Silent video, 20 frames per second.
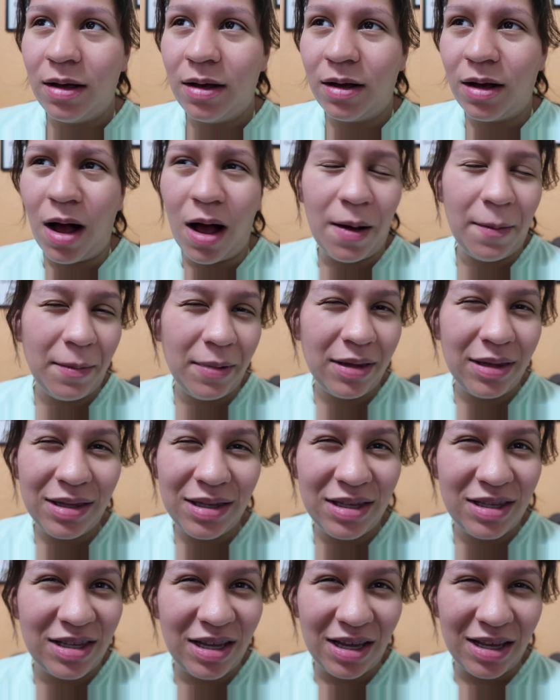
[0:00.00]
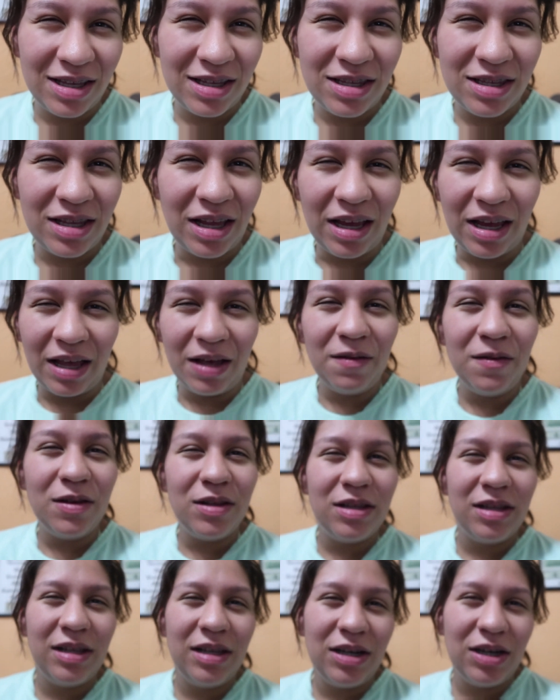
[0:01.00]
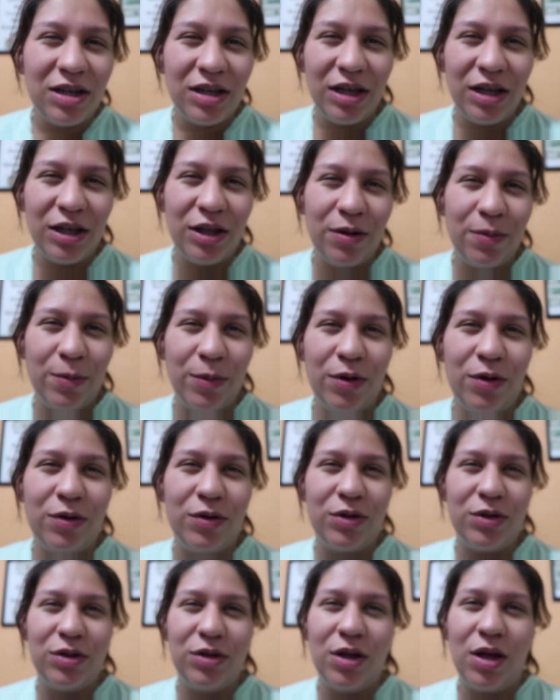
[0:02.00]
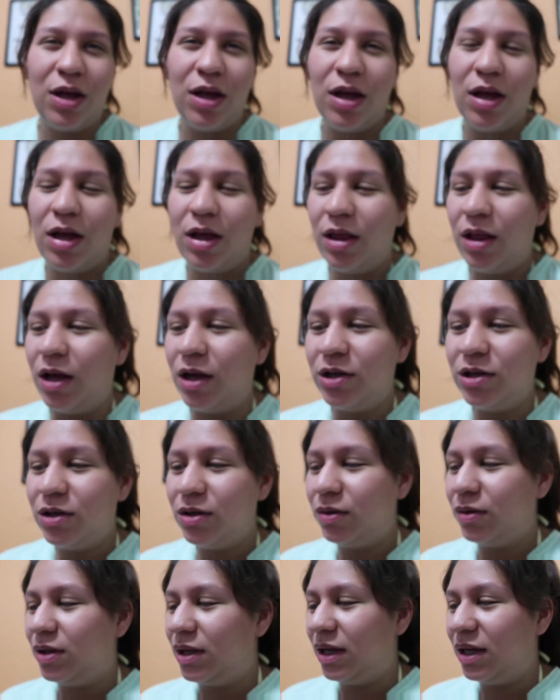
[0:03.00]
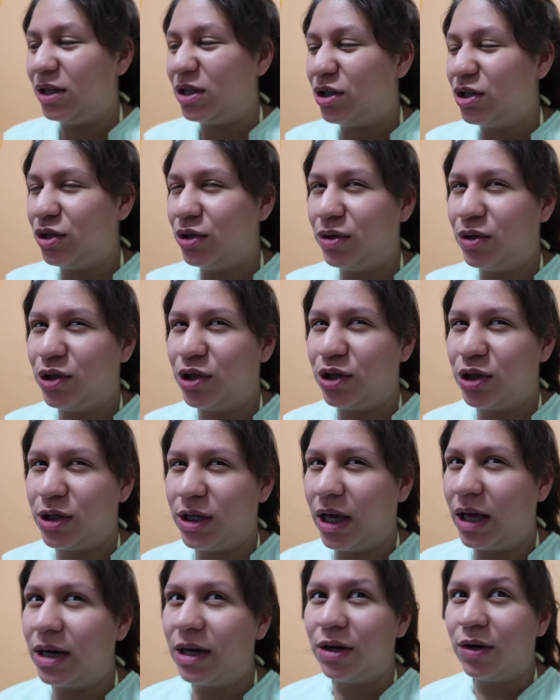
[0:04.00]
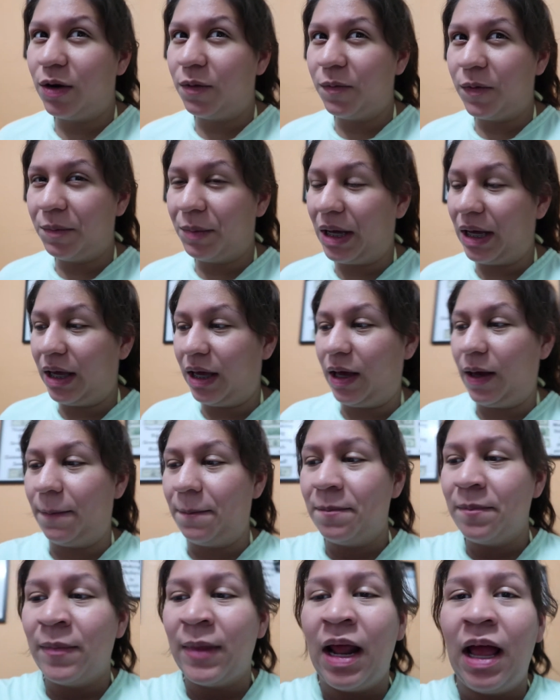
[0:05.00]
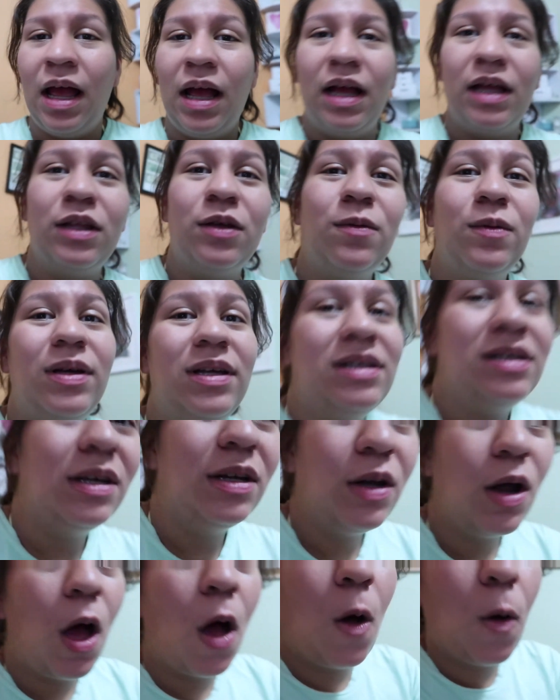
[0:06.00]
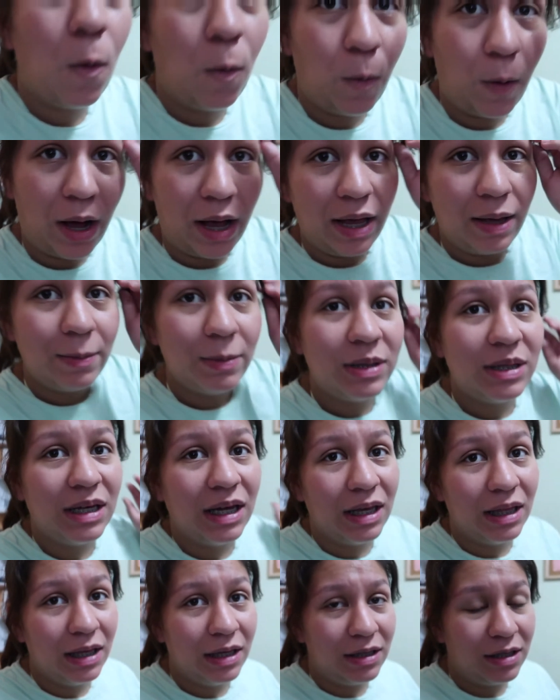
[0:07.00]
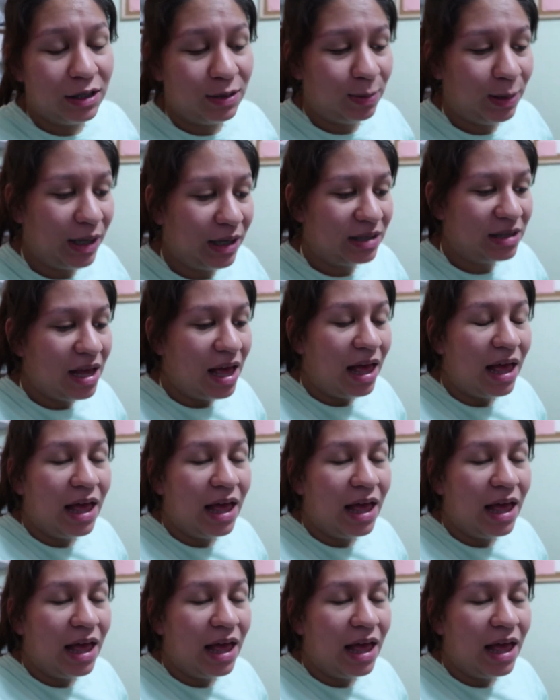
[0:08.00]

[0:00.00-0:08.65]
common sense, like it was literally the most logical thing to do, is just get a crib from Ikea. And the reason why I'm saying this is because